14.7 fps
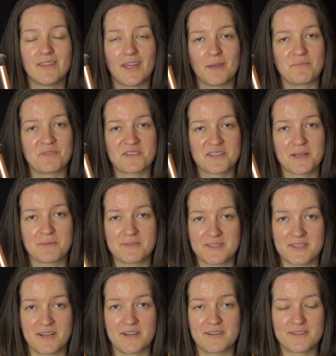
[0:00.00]
neighbors
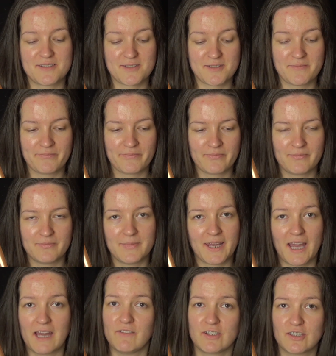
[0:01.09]
upstairs. They
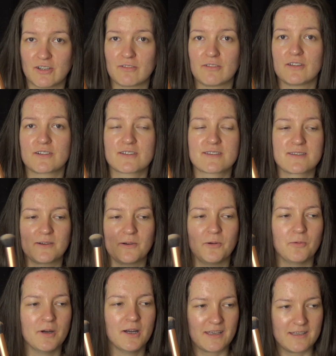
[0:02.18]
have a toddler,
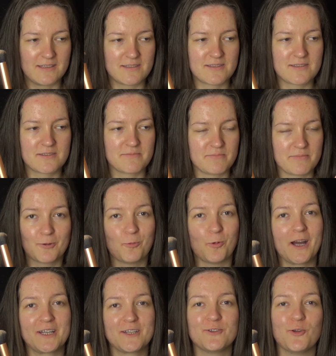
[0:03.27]
so it's
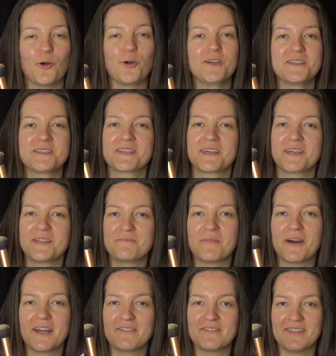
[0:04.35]
quite noisy in
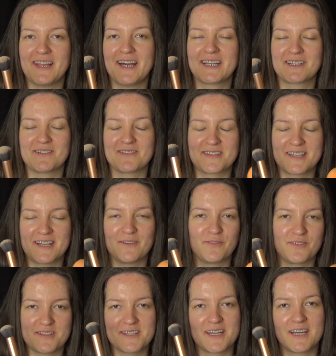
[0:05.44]
my flat because
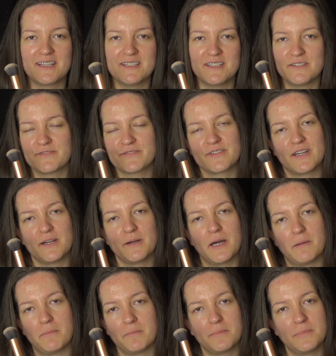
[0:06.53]
obviously I live
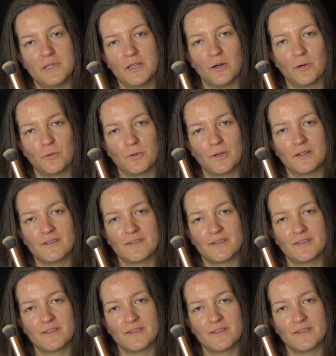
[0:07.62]
below.